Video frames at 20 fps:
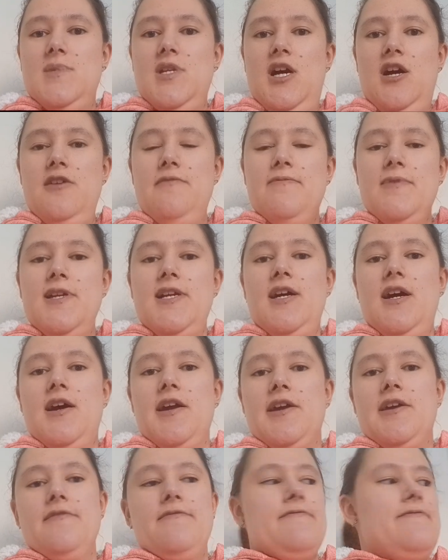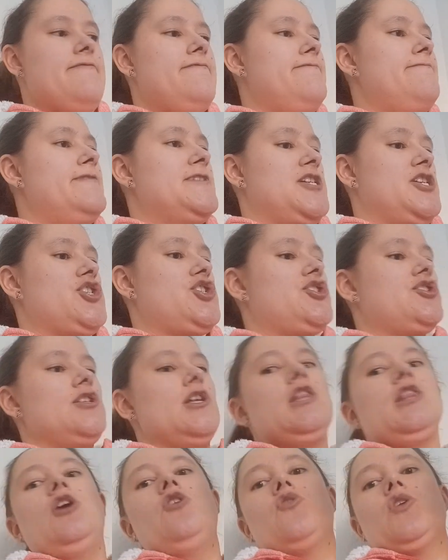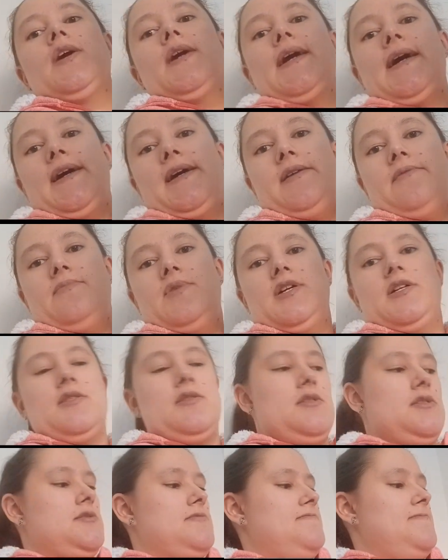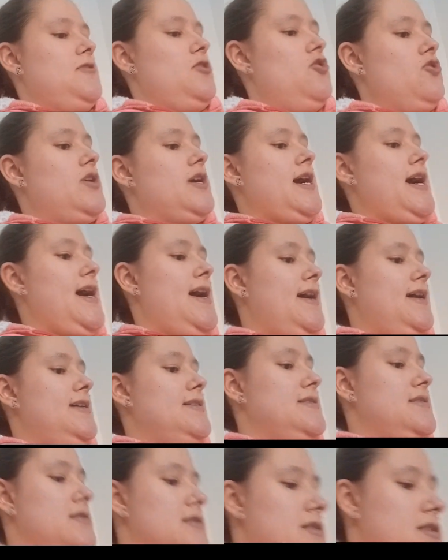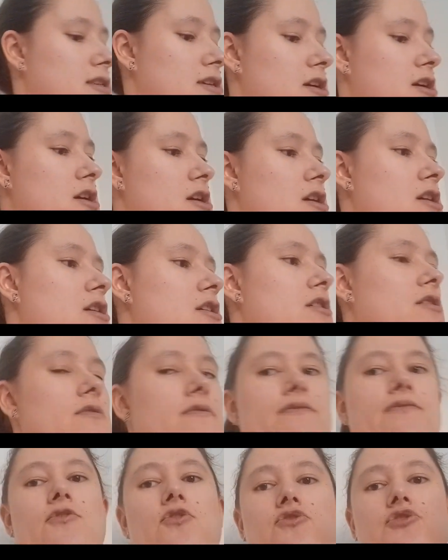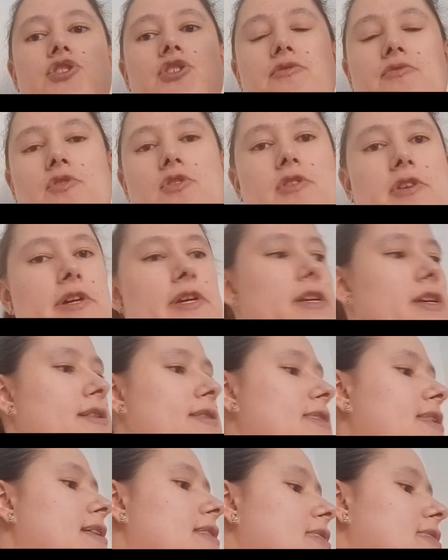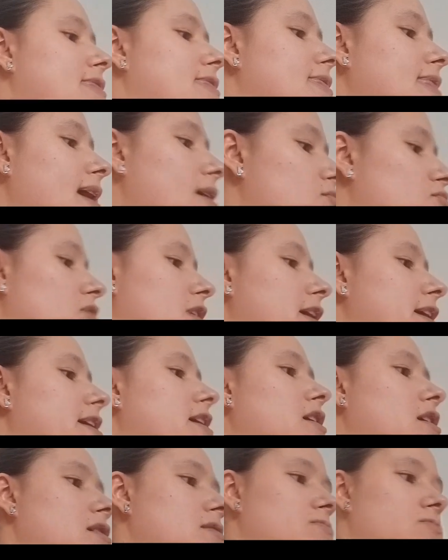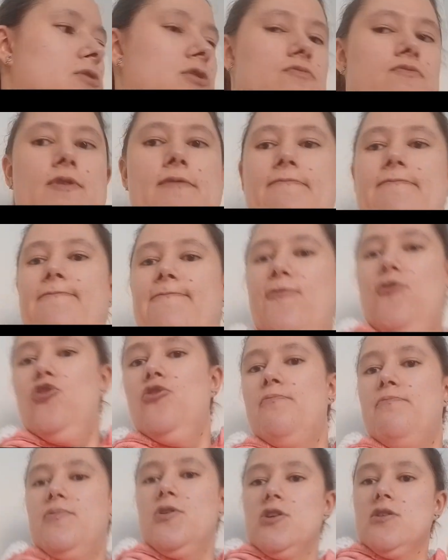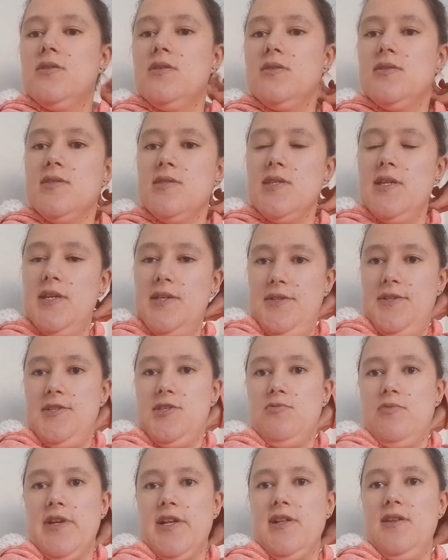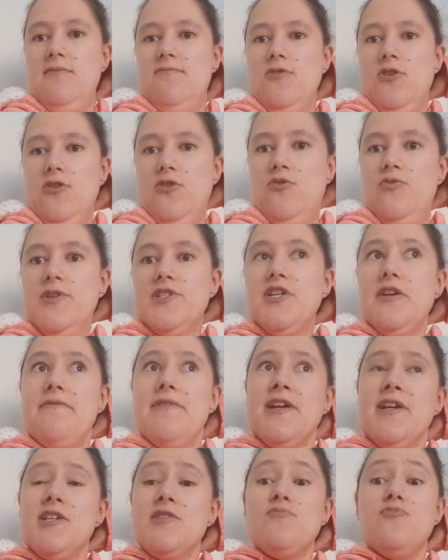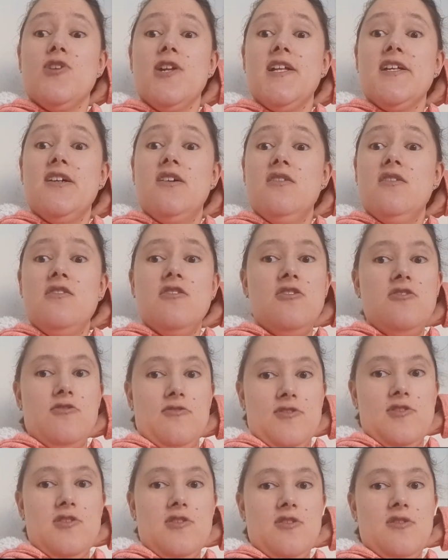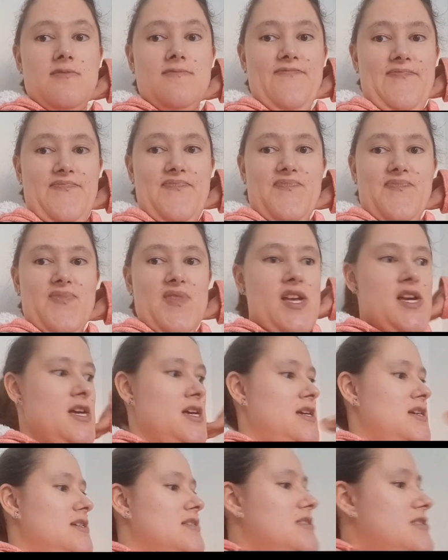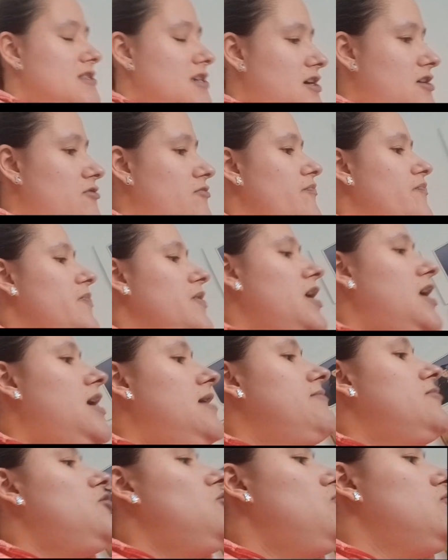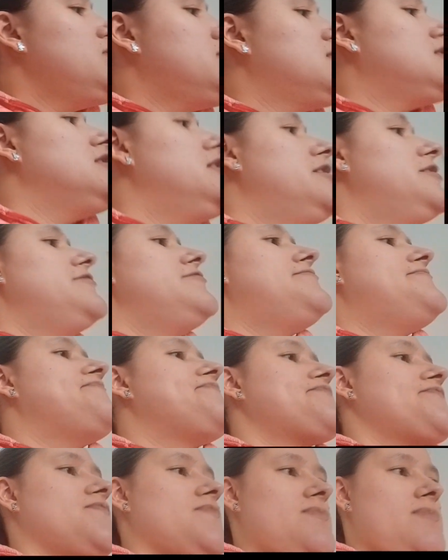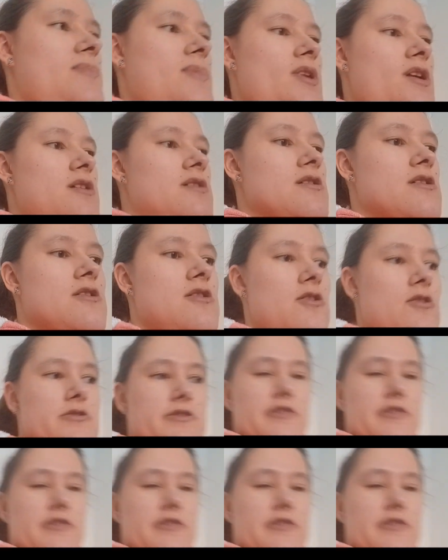hopefully I can finish the long game in this vlog and Fortune Cookie. Then that way I would have read 4 books in this weekly vlog, which I think is pretty darn good. So I'm also got